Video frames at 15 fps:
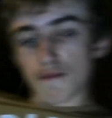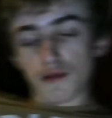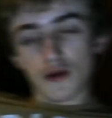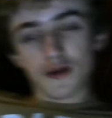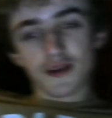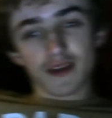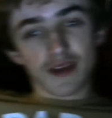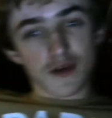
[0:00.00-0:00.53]

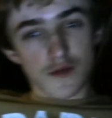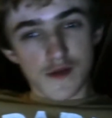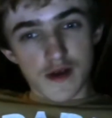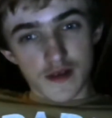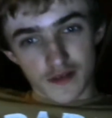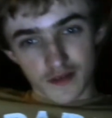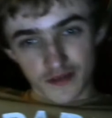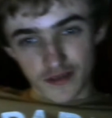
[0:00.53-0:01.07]
But you get
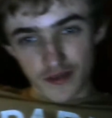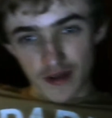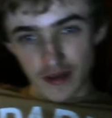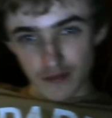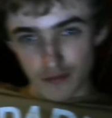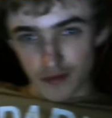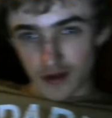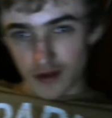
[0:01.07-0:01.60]
as long as you guys
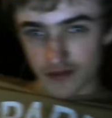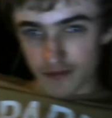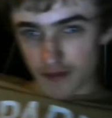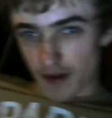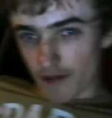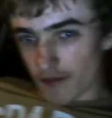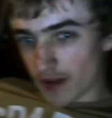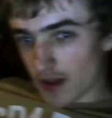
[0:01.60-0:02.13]
watch
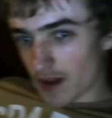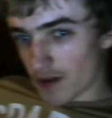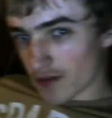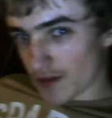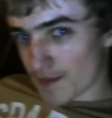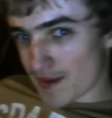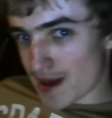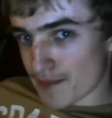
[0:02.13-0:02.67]
my videos,
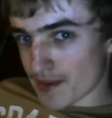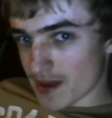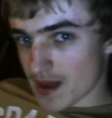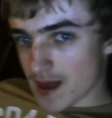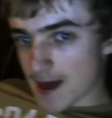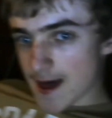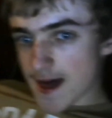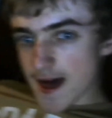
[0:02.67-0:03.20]
I'm happy.
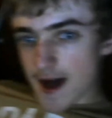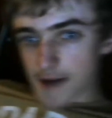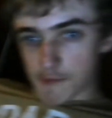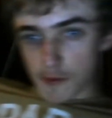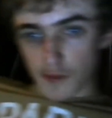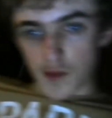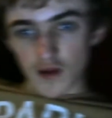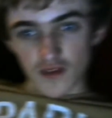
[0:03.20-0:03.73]
I'm
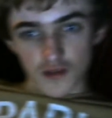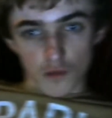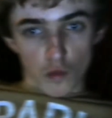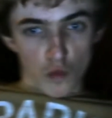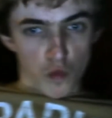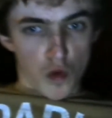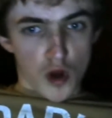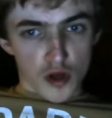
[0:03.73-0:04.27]
uploading some
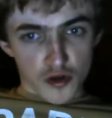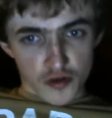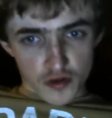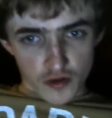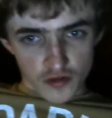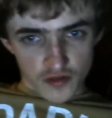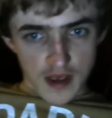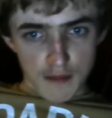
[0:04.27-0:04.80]
Watch
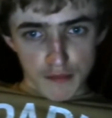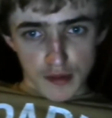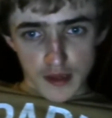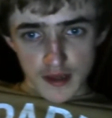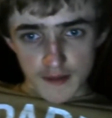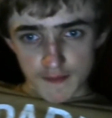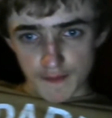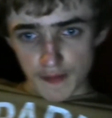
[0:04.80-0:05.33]
Dogs
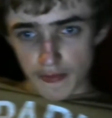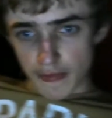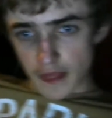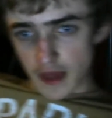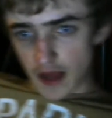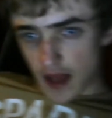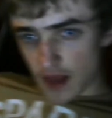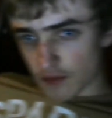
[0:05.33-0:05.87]
gameplay
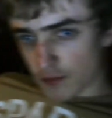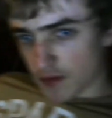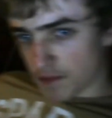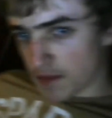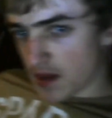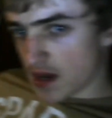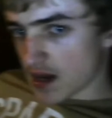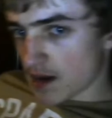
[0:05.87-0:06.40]
as we
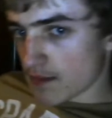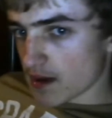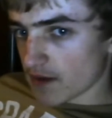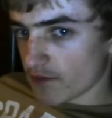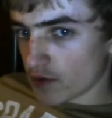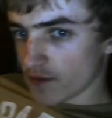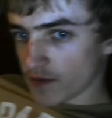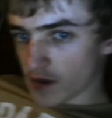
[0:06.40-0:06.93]
speak. I make
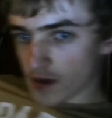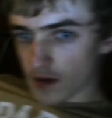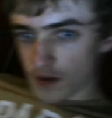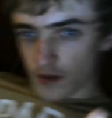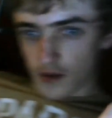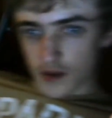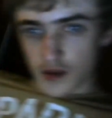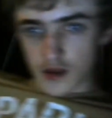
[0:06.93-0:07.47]
fun of it.
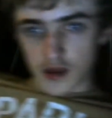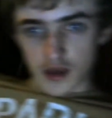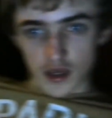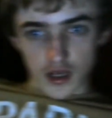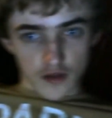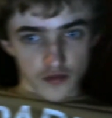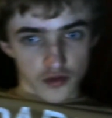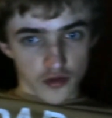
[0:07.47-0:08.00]

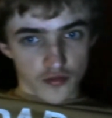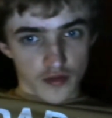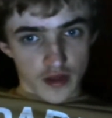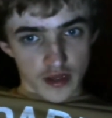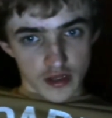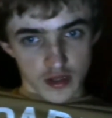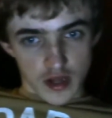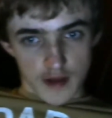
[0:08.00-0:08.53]
You know, stuff
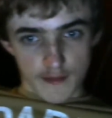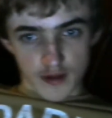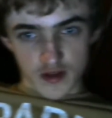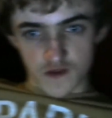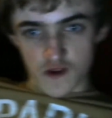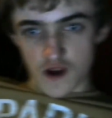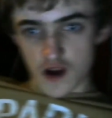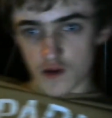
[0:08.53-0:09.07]
like damage
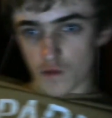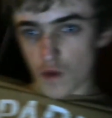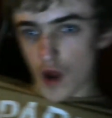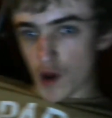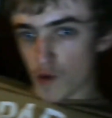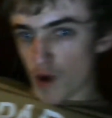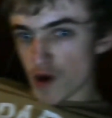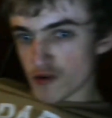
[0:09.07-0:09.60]
sign, why
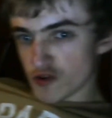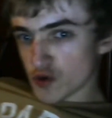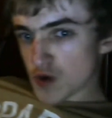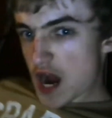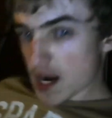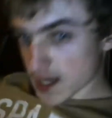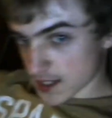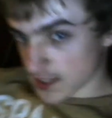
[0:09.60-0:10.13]
would you
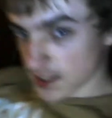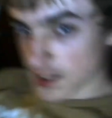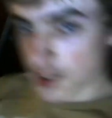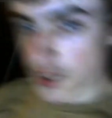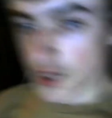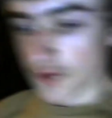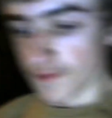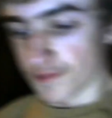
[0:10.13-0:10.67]
hack?
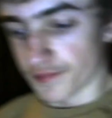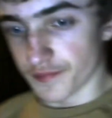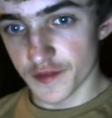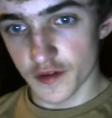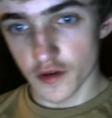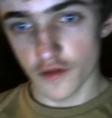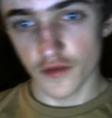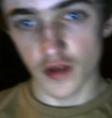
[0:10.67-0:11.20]
And
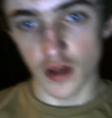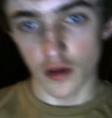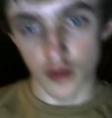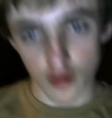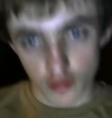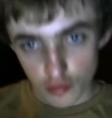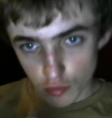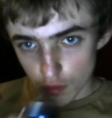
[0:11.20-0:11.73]
stuff, you know,
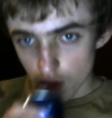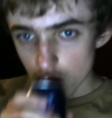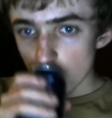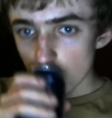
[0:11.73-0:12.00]
usual.